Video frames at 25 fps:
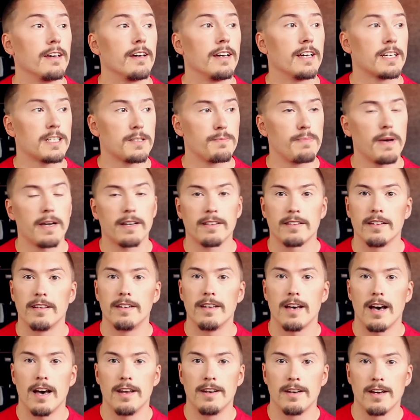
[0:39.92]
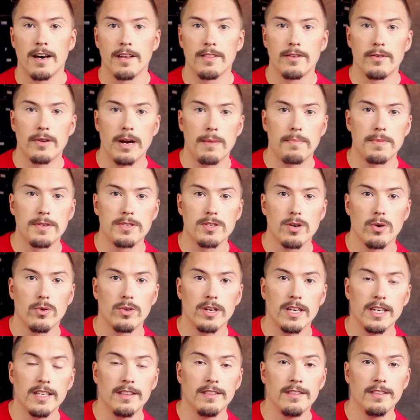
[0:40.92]
expected another
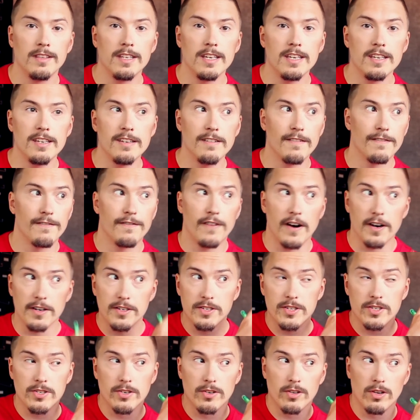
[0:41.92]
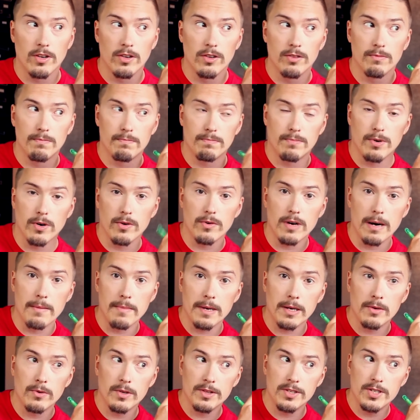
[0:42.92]
episode in the Functional
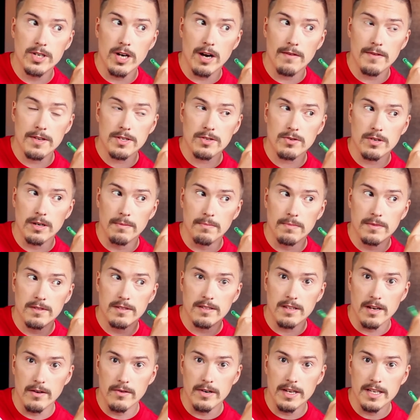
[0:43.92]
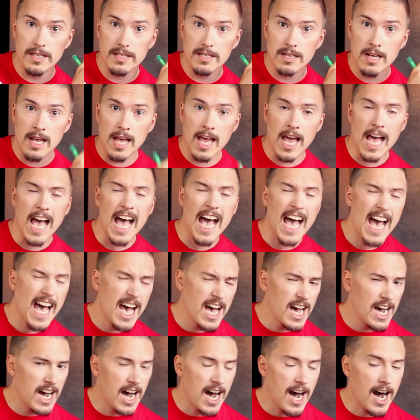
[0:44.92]
Programming with JavaScript series.
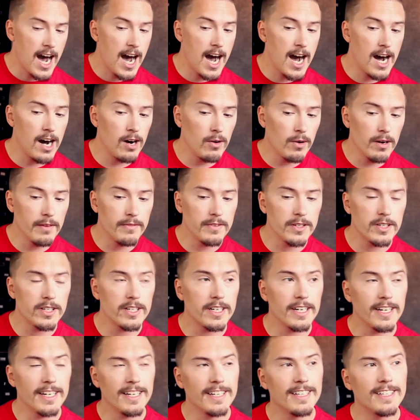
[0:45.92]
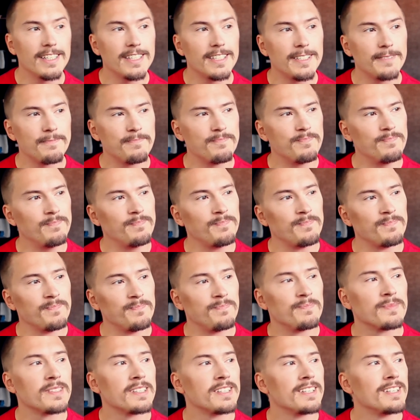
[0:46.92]
However,
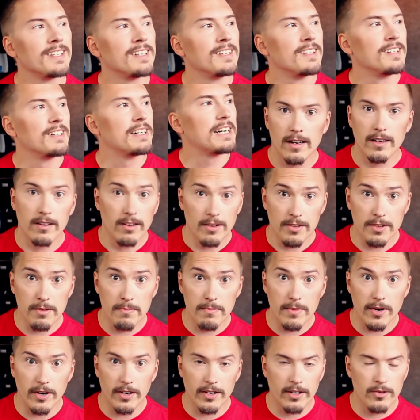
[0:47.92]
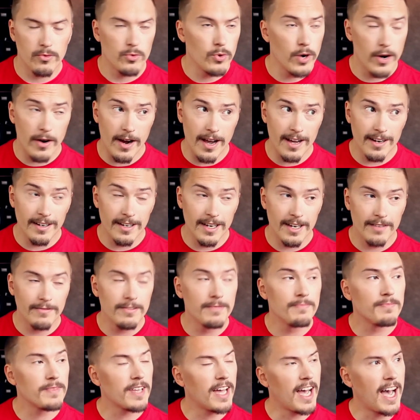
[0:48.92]
Gothenburg, where I
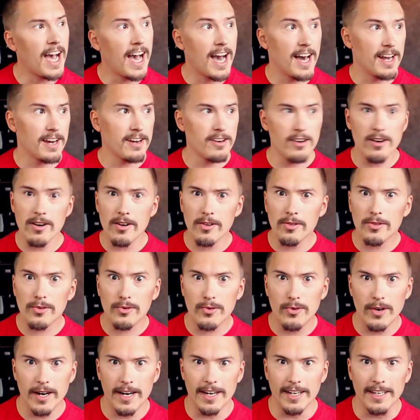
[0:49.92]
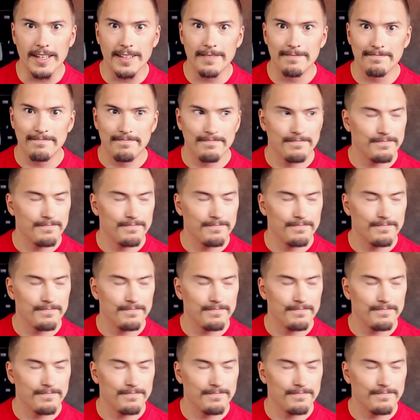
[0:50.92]
live, had an earthquake,